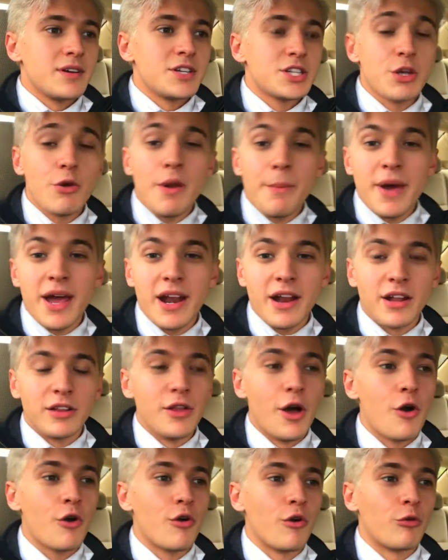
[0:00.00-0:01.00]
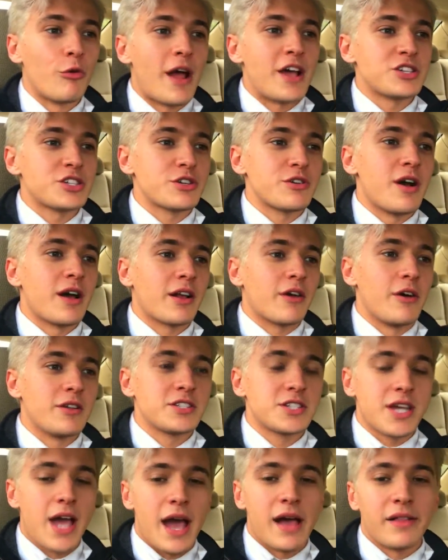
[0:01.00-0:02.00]
So we met at a local restaurant
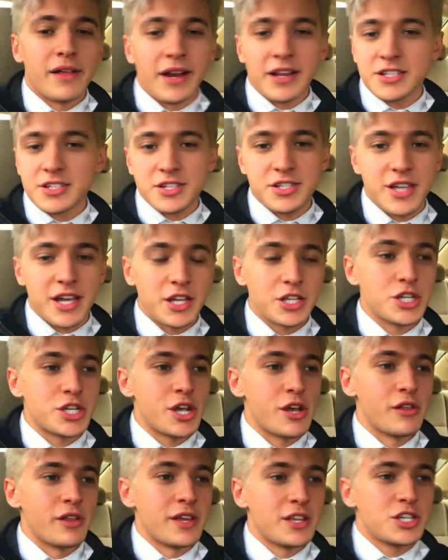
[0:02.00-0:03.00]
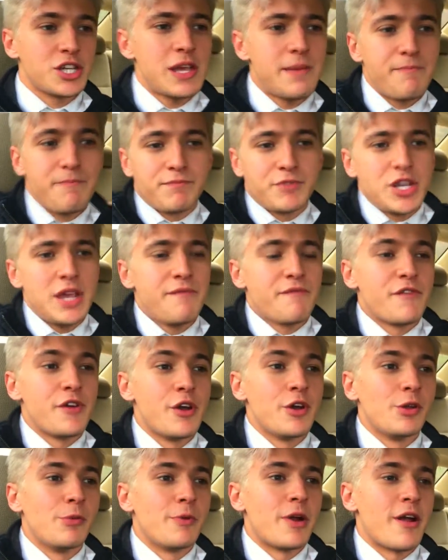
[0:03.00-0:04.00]
called Skyline. It's just like a chili, cheap food,
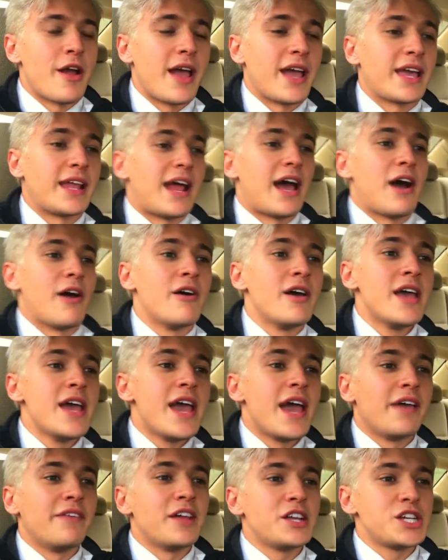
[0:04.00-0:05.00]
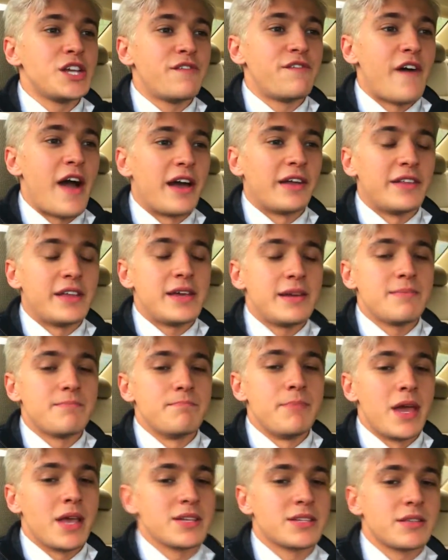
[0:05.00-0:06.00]
and we were hanging out, and then she finally
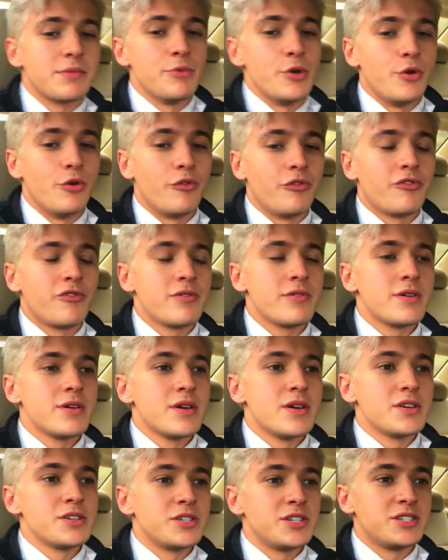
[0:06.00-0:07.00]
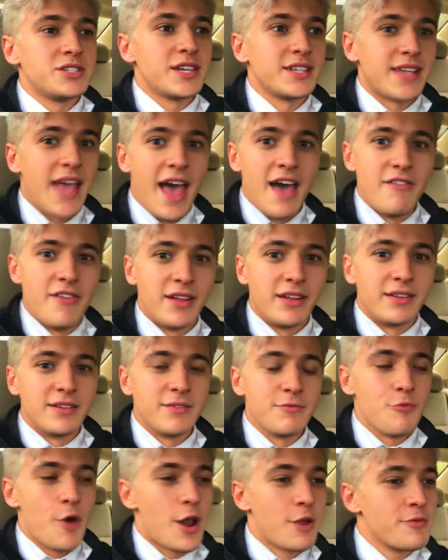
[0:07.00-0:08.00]
makes the move. She says, Evan,
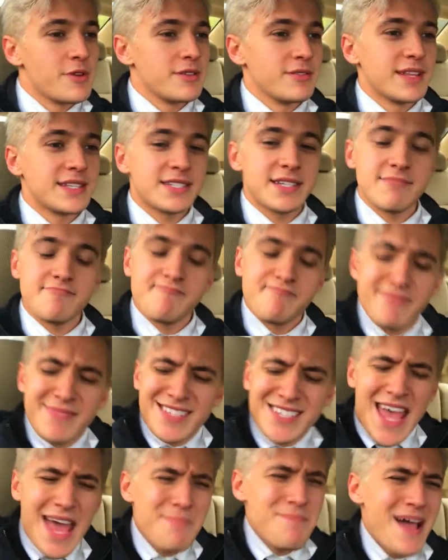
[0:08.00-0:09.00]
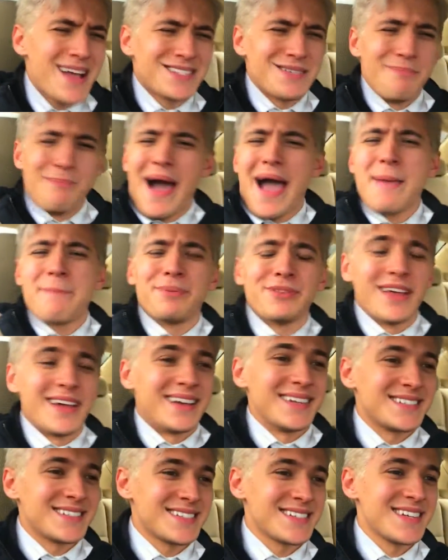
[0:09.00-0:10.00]
why don't we, let's head back to my
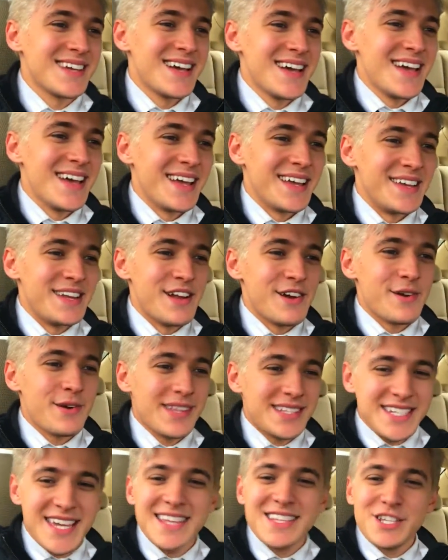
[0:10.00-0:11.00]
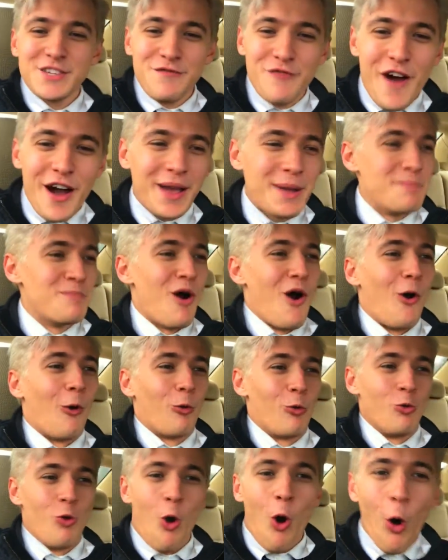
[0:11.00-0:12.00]
place. You know, let's get this fucking
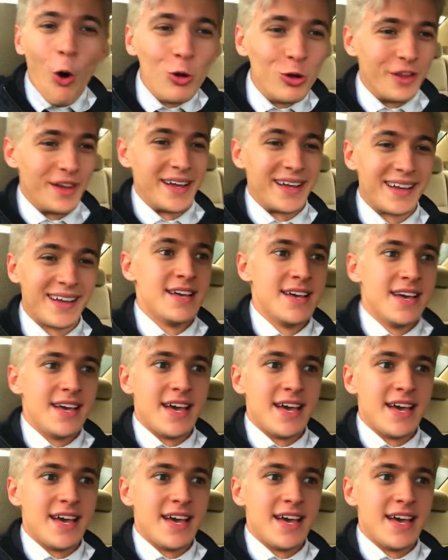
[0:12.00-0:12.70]
ball rolling.